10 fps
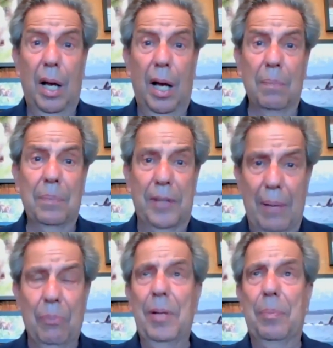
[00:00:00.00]

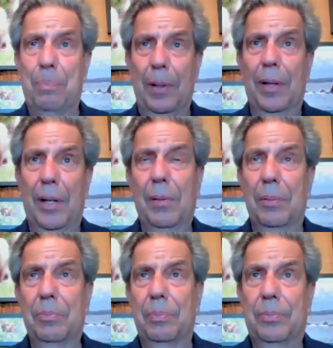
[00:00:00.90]
Then we,
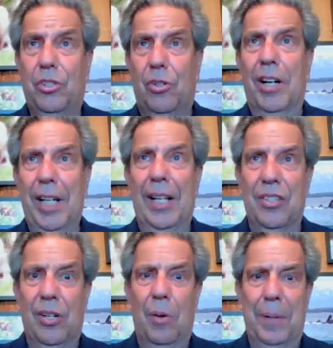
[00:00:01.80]

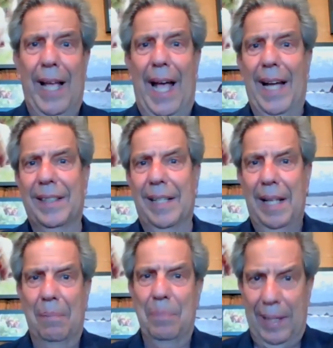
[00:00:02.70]
starting as an opening
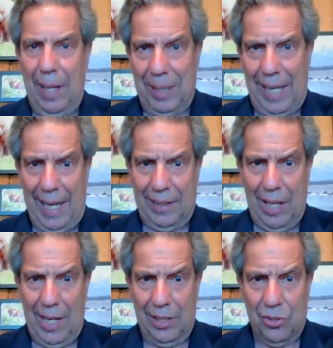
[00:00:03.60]
act and then becoming
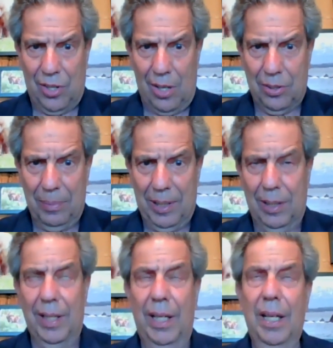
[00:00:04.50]
headliners
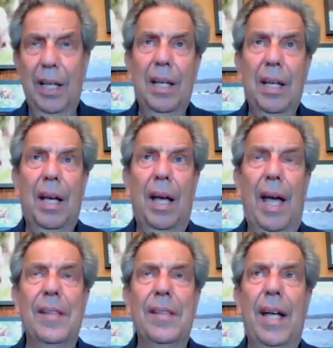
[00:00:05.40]
ultimately.
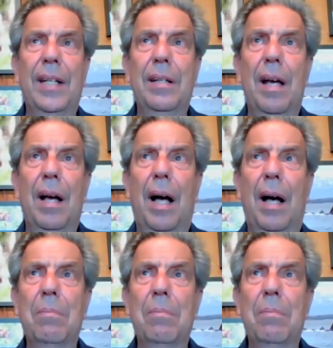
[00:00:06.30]
And then,